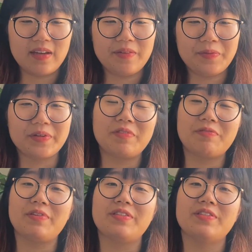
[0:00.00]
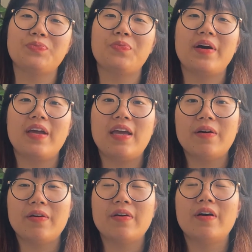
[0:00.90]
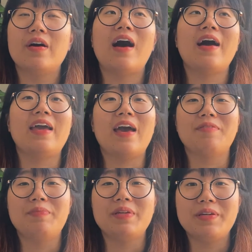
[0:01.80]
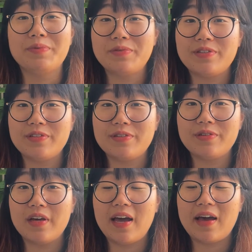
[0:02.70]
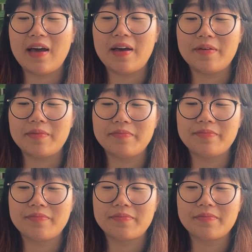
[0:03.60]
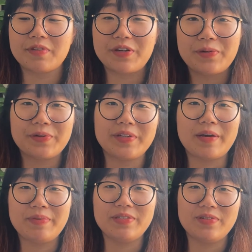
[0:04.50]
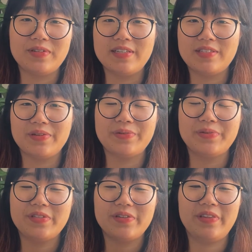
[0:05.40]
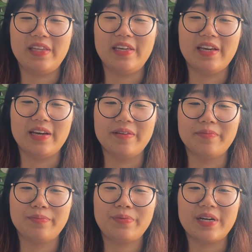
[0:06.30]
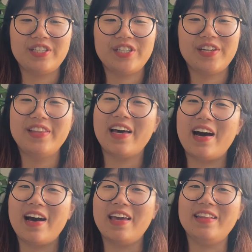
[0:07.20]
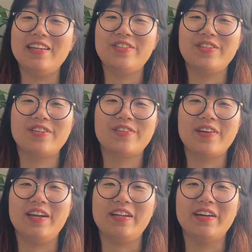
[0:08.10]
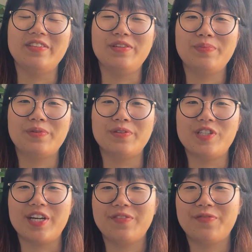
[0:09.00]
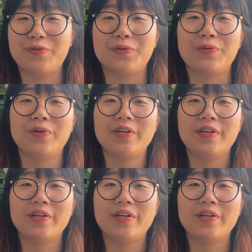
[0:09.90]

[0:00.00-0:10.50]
one of the reasons why I haven't been able to record an episode is also the pressure that I need to create a new project for,